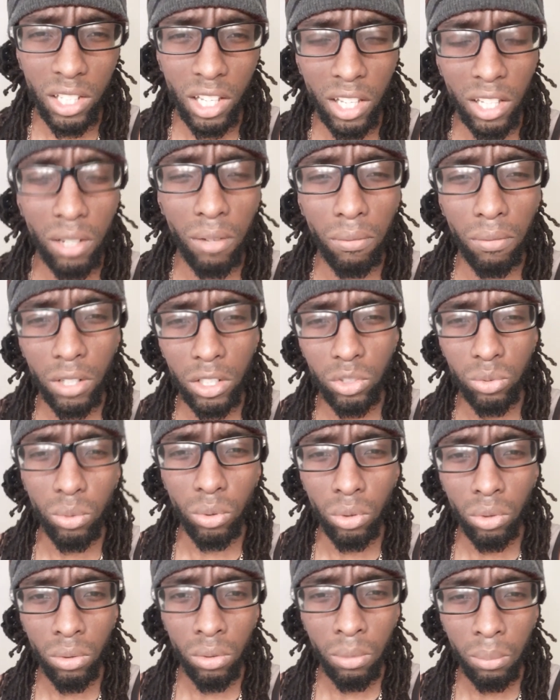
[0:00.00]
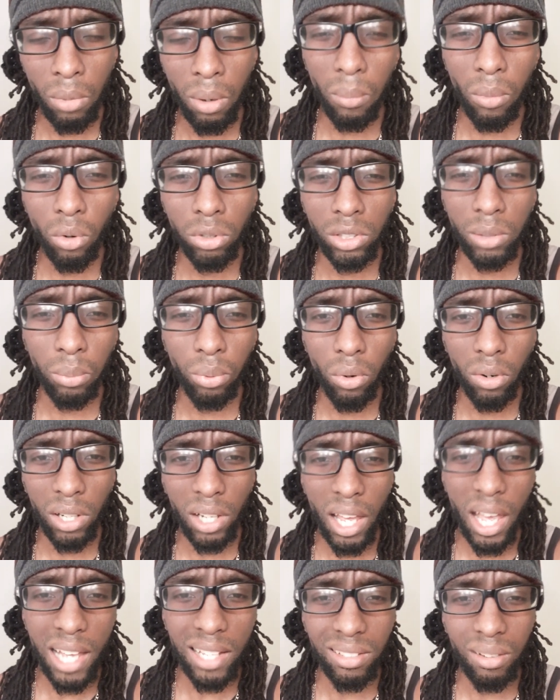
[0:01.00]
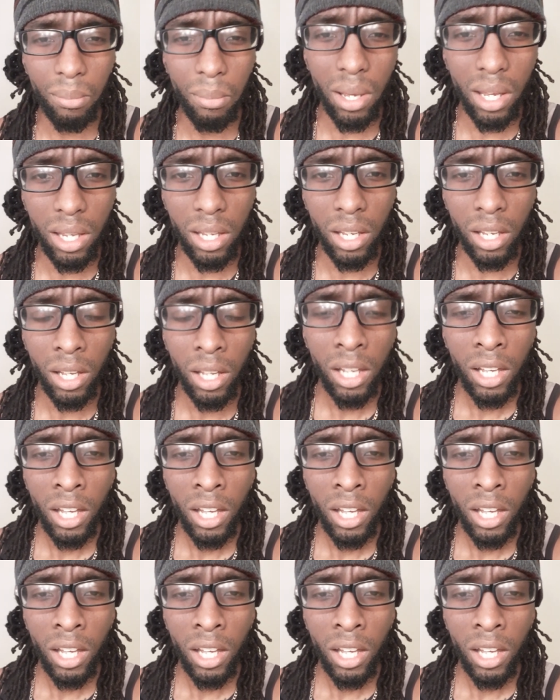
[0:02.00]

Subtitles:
individual, but most importantly as a man,